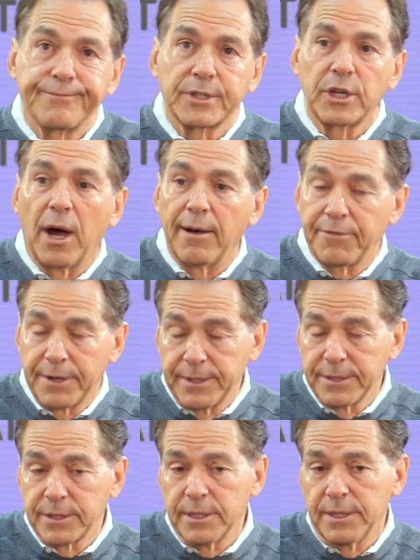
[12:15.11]

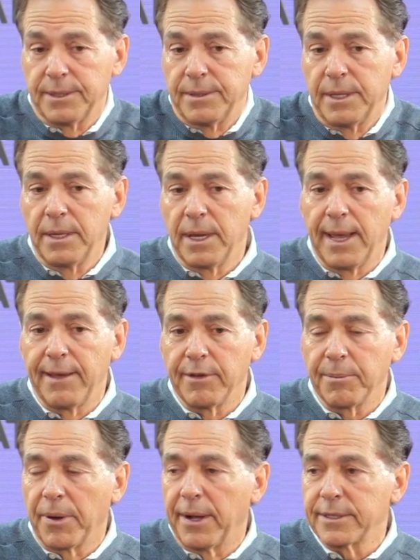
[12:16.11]
confidence and having
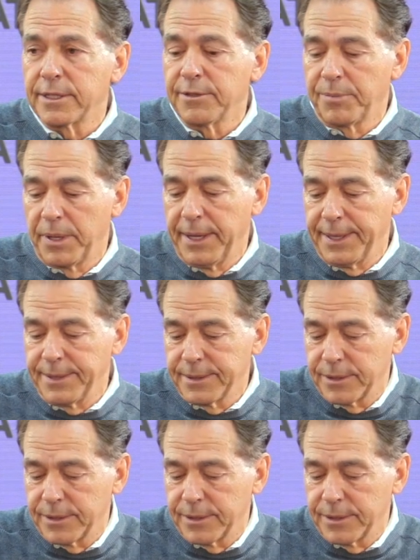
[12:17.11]
positive plays.